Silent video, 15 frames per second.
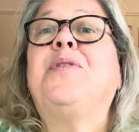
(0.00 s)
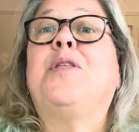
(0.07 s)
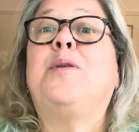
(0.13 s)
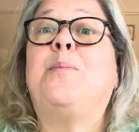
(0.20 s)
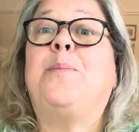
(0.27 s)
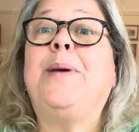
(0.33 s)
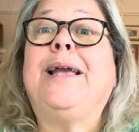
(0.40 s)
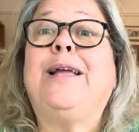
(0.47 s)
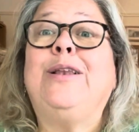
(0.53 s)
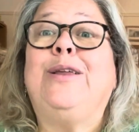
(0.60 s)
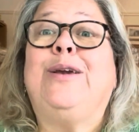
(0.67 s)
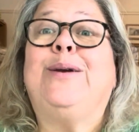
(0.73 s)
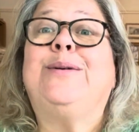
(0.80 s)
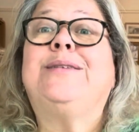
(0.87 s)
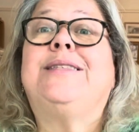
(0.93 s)
The big
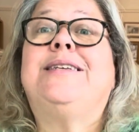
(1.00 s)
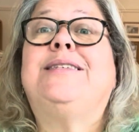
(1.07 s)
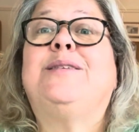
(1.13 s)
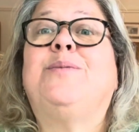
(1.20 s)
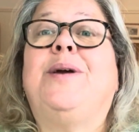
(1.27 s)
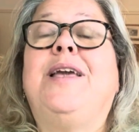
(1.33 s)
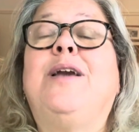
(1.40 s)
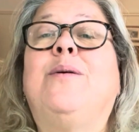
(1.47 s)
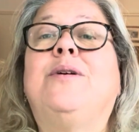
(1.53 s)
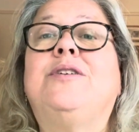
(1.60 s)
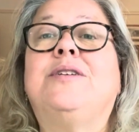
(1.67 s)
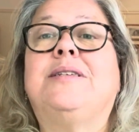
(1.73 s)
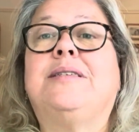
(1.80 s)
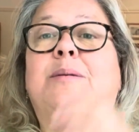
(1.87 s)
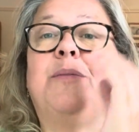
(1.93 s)
news this week, which
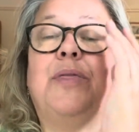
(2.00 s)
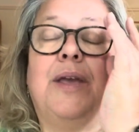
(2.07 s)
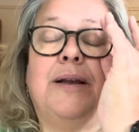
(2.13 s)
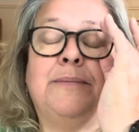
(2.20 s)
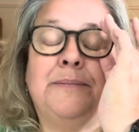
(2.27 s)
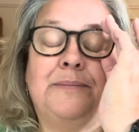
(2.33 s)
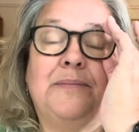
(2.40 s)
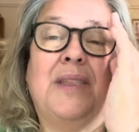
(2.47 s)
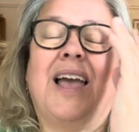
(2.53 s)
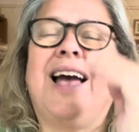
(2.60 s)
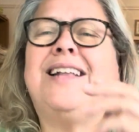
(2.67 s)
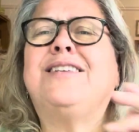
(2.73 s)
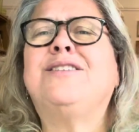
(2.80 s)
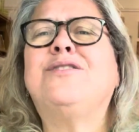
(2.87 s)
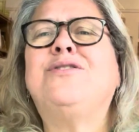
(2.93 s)
is something
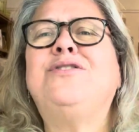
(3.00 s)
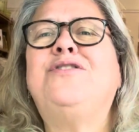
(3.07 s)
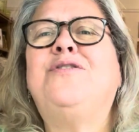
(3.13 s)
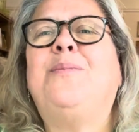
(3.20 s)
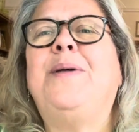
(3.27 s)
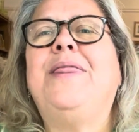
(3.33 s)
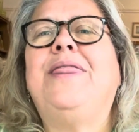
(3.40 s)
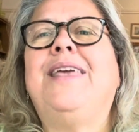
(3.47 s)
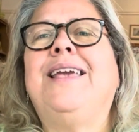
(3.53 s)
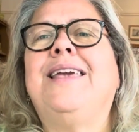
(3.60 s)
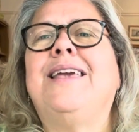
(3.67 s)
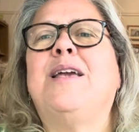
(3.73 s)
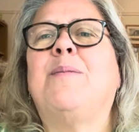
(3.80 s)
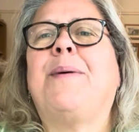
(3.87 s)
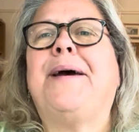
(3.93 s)
I'd sort of been
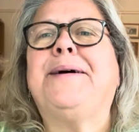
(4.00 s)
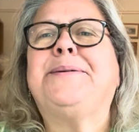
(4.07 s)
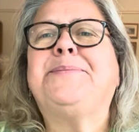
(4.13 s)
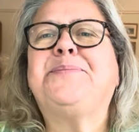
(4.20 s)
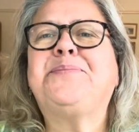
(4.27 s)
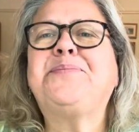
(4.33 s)
thinking about,